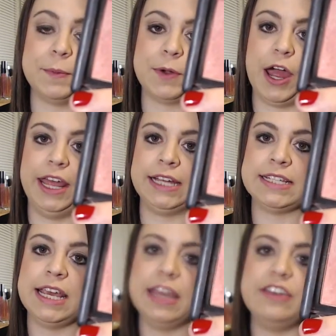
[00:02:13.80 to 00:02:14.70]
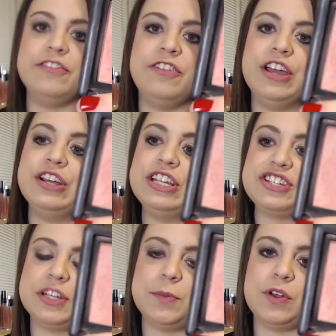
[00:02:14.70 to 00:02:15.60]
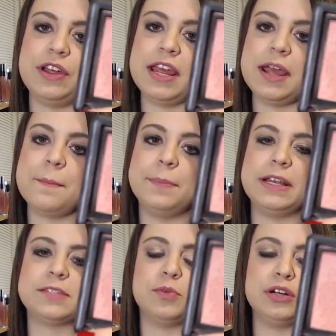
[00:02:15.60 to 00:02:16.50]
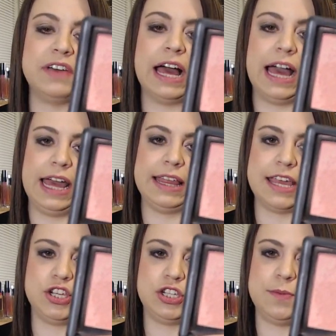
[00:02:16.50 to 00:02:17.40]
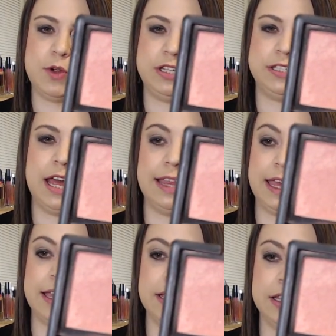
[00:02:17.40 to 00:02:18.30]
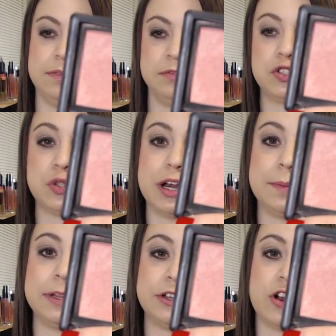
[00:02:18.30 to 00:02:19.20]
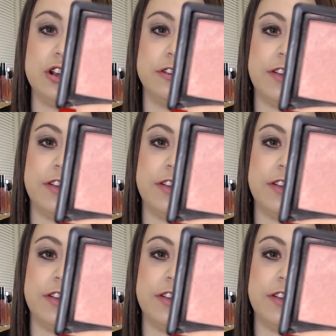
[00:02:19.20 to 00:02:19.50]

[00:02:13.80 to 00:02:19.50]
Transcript: product. Very shimmery, but it's more of a highlight shimmer. It's not like straight up glitter on your